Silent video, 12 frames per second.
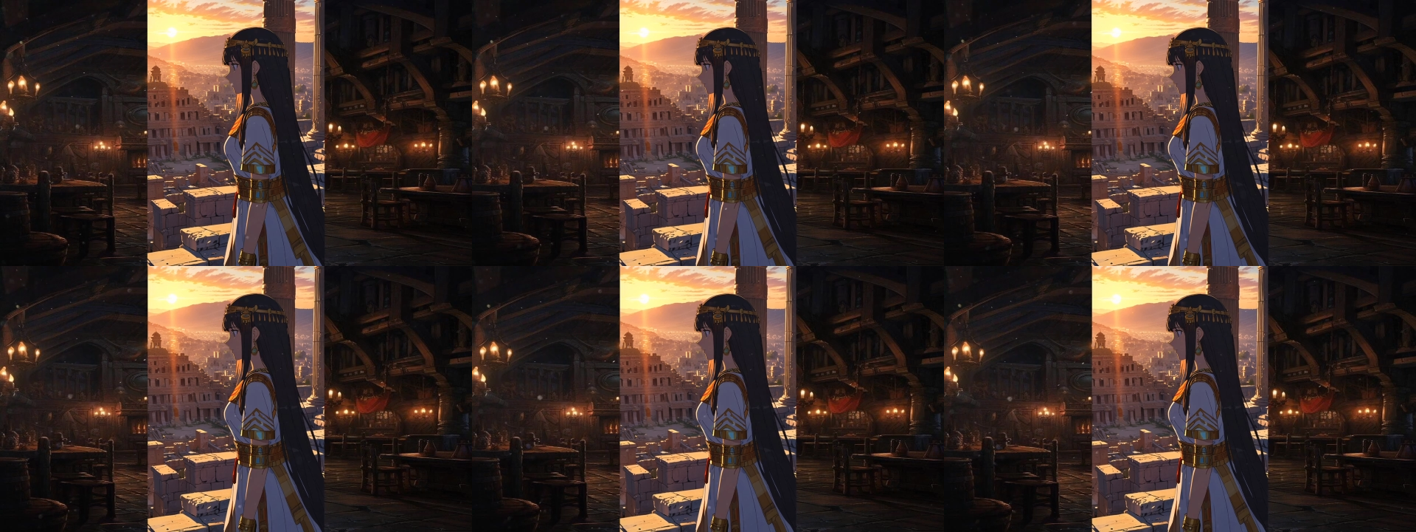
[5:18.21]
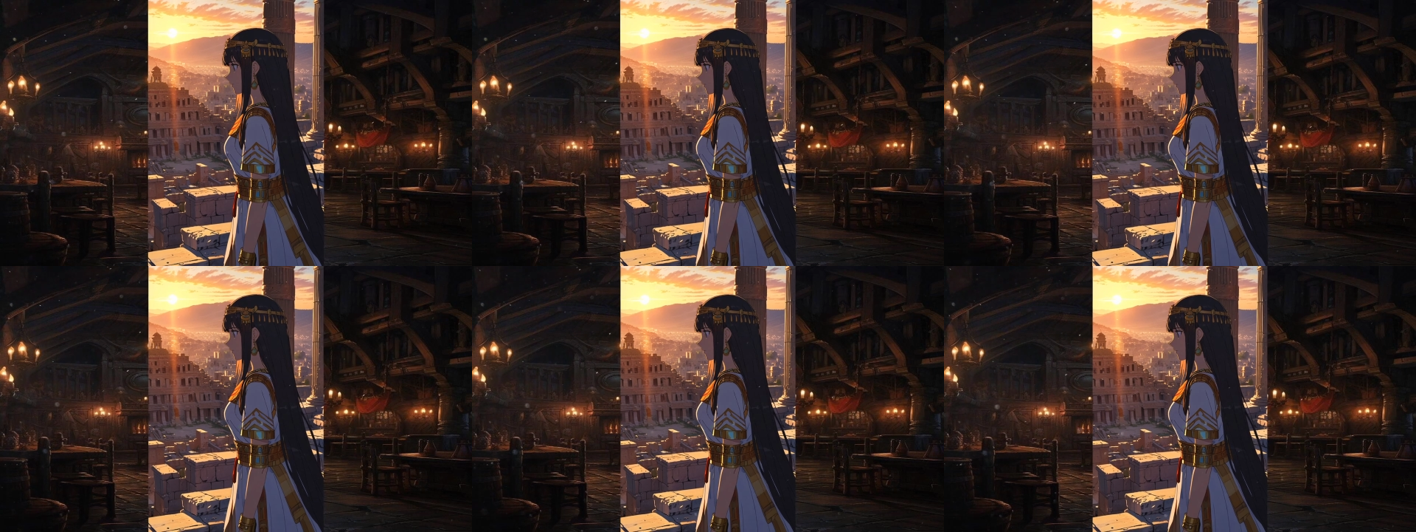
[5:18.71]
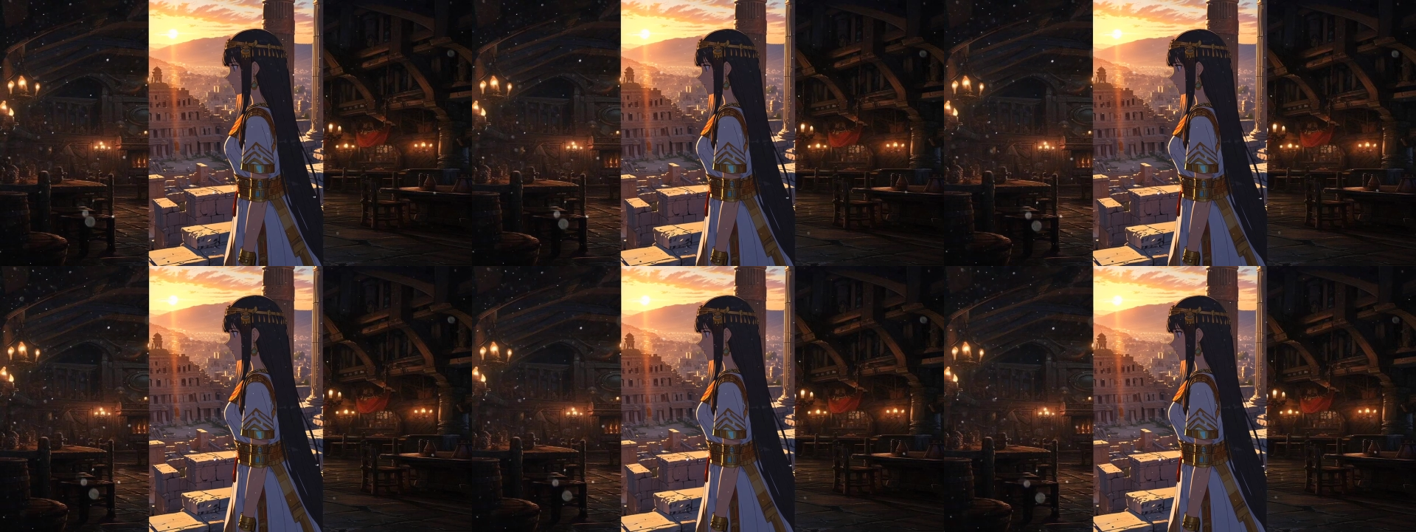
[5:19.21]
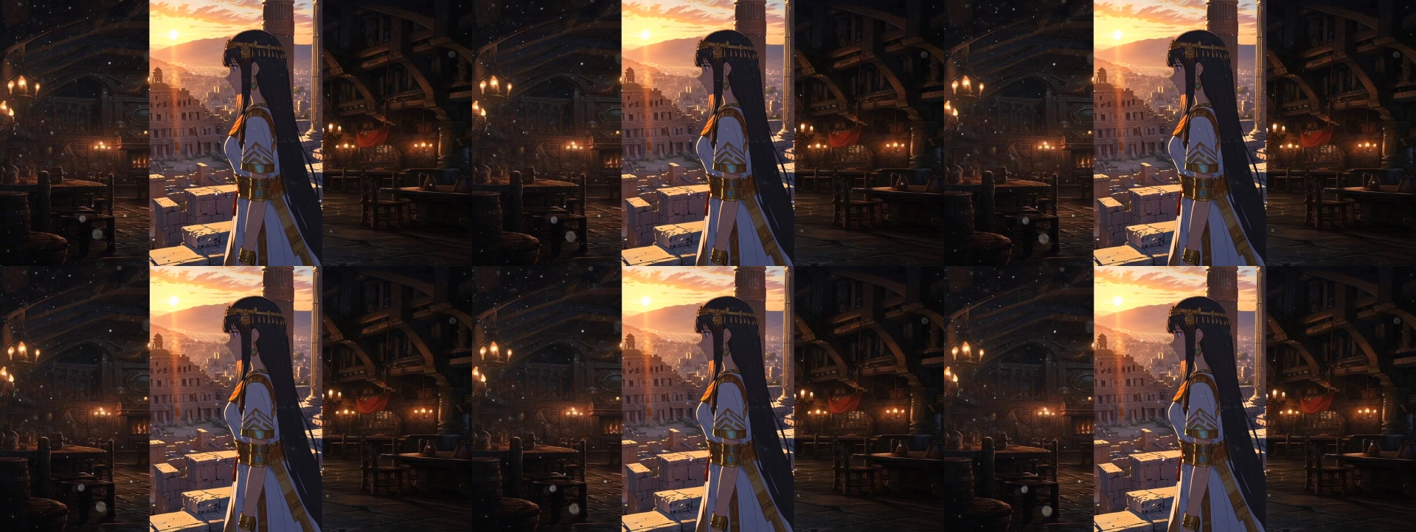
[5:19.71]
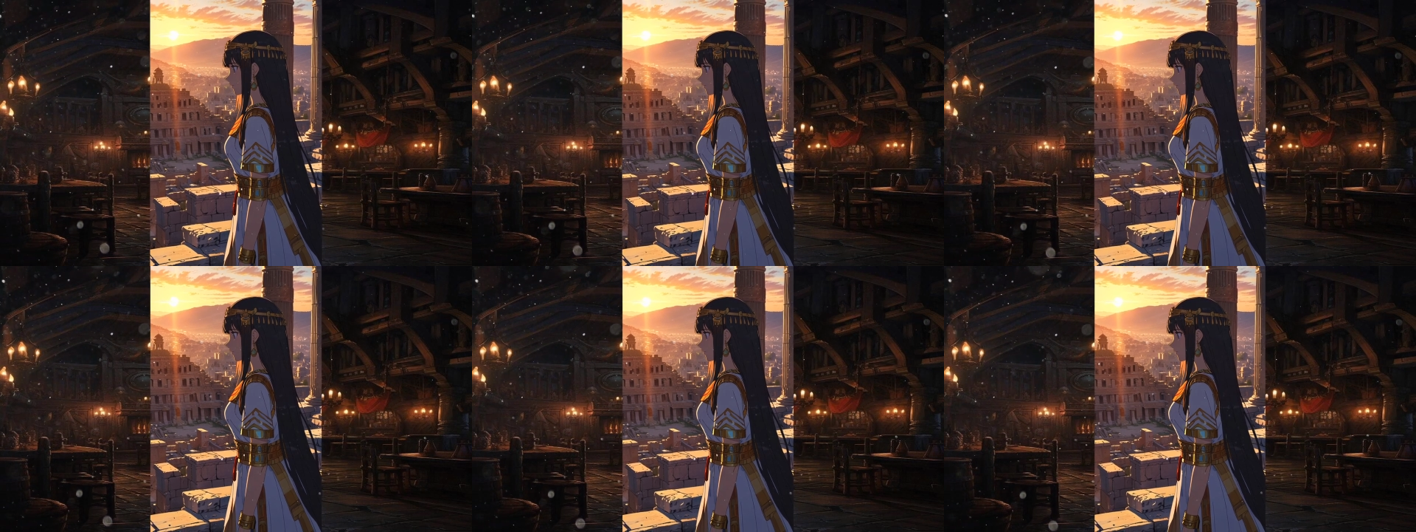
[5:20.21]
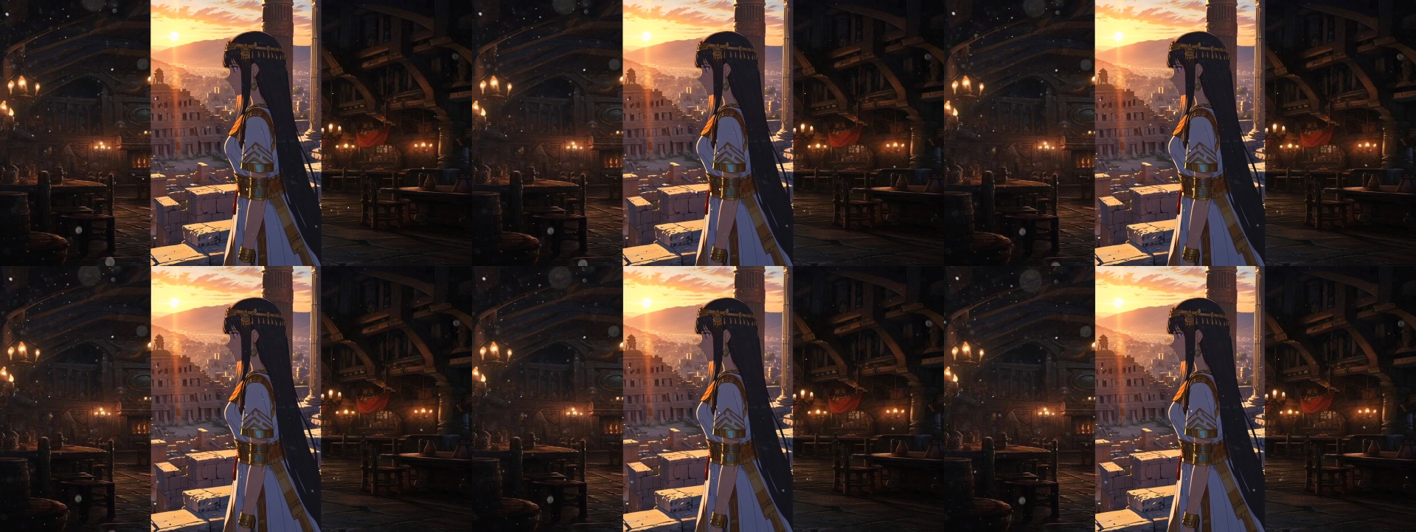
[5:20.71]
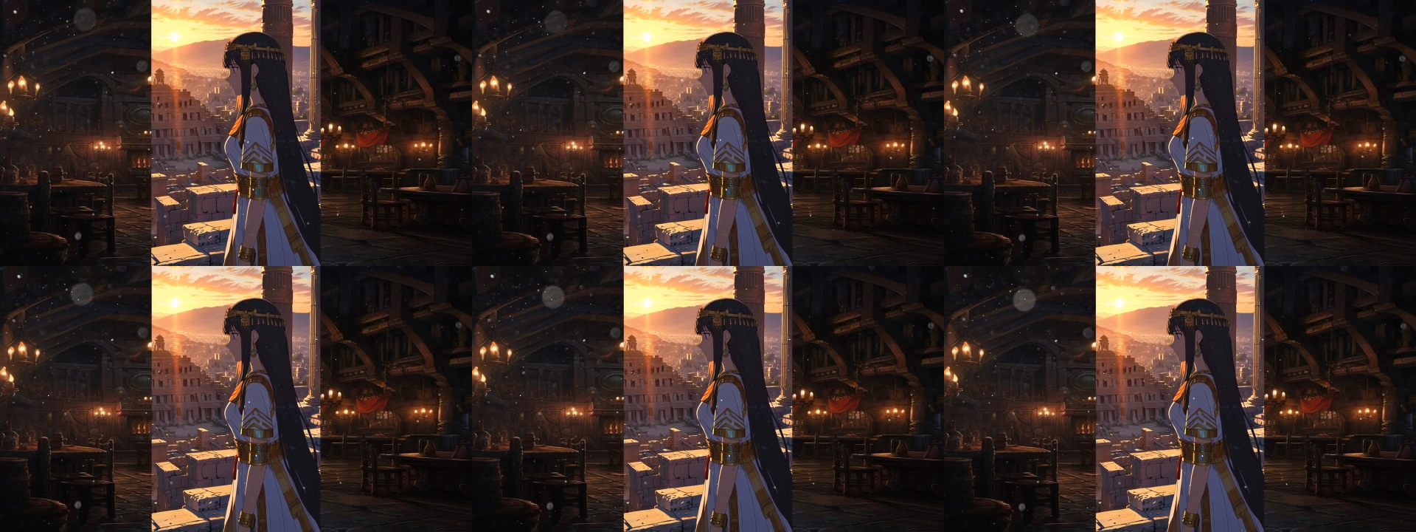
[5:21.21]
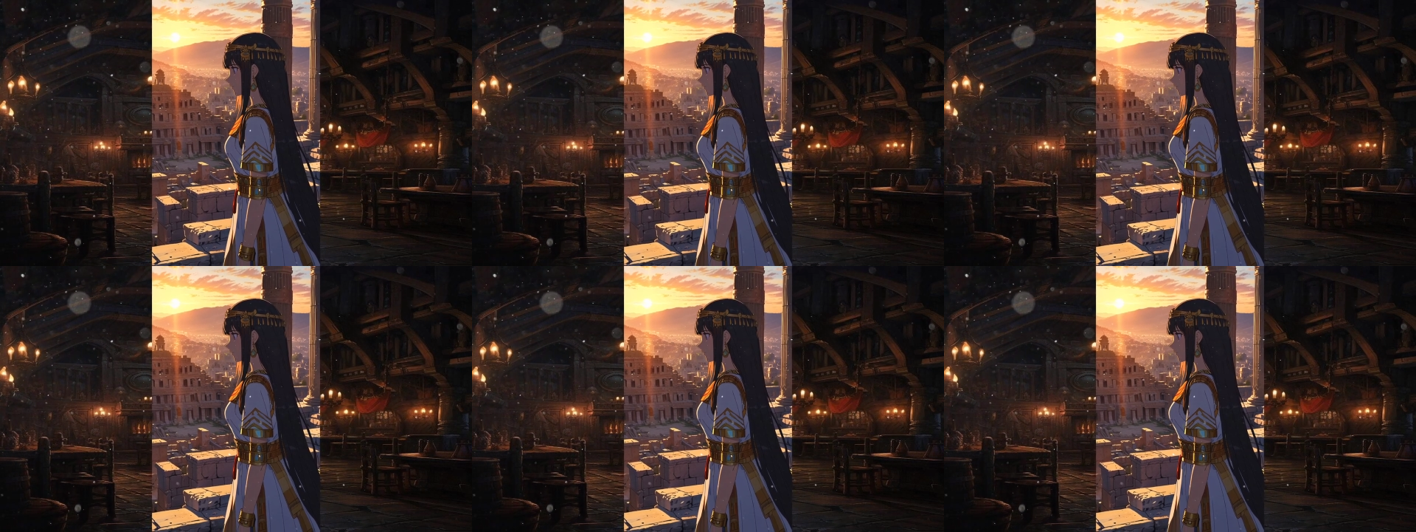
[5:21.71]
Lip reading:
(no speaker visible)